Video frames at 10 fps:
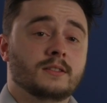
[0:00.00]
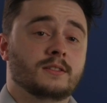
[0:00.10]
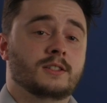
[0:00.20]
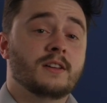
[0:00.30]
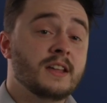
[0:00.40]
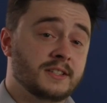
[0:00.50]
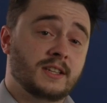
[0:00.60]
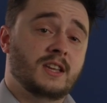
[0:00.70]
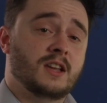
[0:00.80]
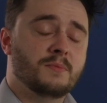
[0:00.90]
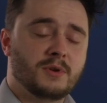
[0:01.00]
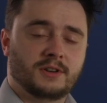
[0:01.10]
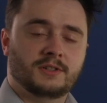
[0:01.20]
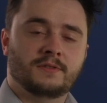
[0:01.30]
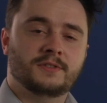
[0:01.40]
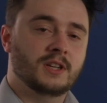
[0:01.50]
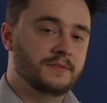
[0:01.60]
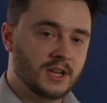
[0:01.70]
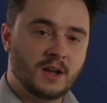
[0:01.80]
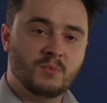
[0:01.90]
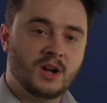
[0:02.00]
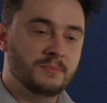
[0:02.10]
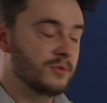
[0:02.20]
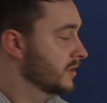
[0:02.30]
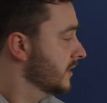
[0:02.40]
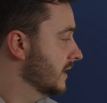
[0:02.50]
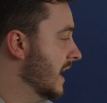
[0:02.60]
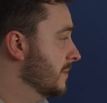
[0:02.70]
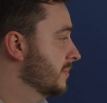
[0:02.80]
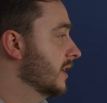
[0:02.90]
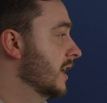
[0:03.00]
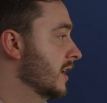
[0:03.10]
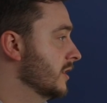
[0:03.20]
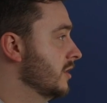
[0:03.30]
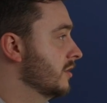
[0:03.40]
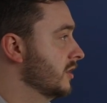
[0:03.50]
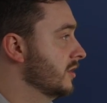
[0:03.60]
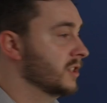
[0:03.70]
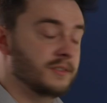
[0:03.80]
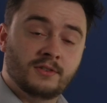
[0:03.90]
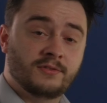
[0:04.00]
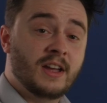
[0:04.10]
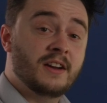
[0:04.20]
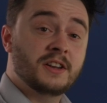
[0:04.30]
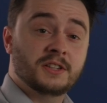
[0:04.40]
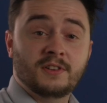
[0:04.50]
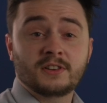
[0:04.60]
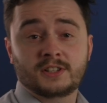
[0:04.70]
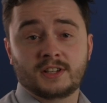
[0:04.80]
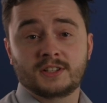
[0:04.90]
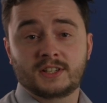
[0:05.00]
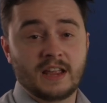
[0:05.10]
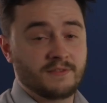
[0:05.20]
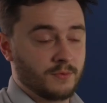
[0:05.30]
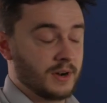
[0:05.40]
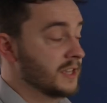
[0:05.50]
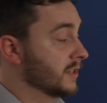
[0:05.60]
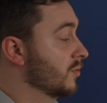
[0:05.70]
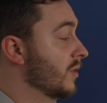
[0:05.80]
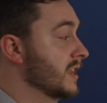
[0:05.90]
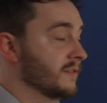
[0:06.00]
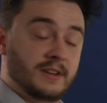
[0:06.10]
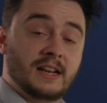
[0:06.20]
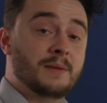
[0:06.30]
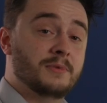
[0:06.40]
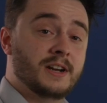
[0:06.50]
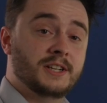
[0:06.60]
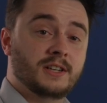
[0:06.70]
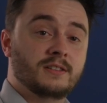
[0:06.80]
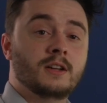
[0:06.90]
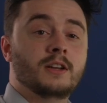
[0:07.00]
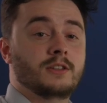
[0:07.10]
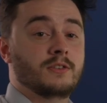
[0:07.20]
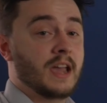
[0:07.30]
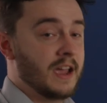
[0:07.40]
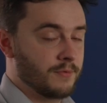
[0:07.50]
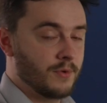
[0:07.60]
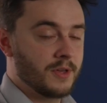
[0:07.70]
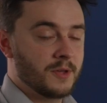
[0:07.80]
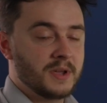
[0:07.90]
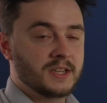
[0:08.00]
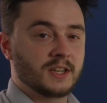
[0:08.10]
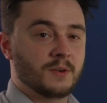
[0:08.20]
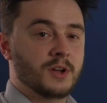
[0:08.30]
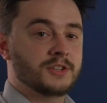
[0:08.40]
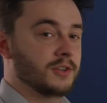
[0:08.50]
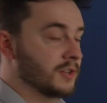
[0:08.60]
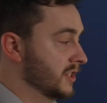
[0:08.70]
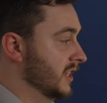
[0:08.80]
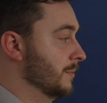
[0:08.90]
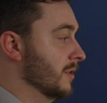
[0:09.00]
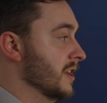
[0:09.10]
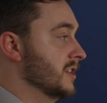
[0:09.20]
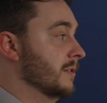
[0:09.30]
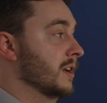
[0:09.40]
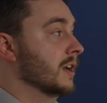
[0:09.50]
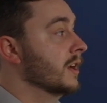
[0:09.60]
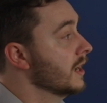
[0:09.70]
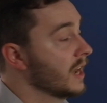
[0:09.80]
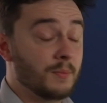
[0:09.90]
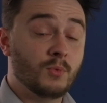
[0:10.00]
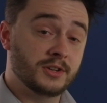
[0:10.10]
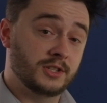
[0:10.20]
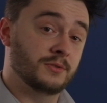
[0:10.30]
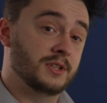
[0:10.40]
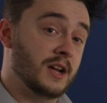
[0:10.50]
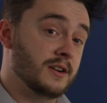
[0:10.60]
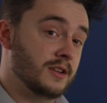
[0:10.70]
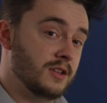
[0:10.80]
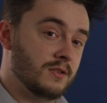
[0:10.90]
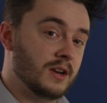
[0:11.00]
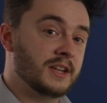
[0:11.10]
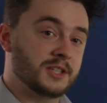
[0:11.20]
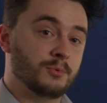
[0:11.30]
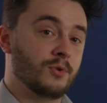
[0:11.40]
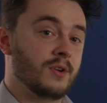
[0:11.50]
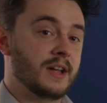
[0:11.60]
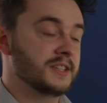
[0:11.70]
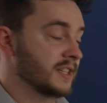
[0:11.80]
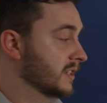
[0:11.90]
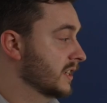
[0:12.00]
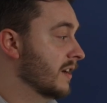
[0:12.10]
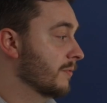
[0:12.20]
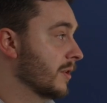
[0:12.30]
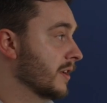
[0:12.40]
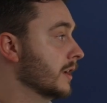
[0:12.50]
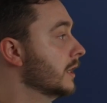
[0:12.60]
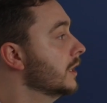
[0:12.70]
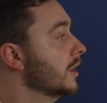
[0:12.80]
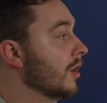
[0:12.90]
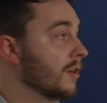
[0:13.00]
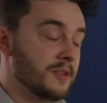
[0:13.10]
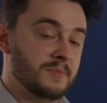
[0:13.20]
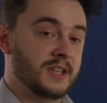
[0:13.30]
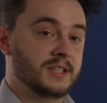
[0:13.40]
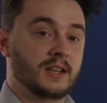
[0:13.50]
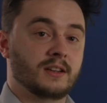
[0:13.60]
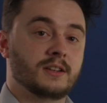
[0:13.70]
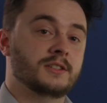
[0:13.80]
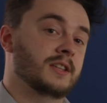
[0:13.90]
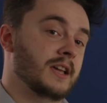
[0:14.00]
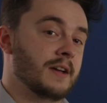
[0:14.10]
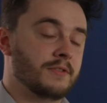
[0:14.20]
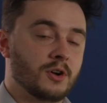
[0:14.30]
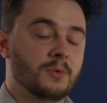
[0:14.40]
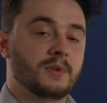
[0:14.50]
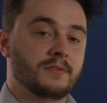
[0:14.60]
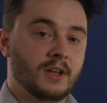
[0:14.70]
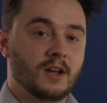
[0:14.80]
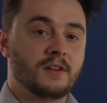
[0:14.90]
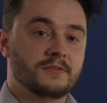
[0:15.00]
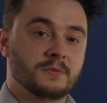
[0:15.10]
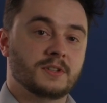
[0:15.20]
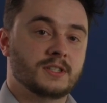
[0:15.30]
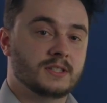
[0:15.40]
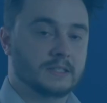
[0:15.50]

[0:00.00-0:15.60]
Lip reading: So that's the Microsoft Surface Hub Whiteboard app. You can use it for various functions. It's great for collaboration. You get everyone at the meeting at once, you can see what they're doing, and once you're done, you can export and send to everyone on the meeting so they have a copy of it afterwards.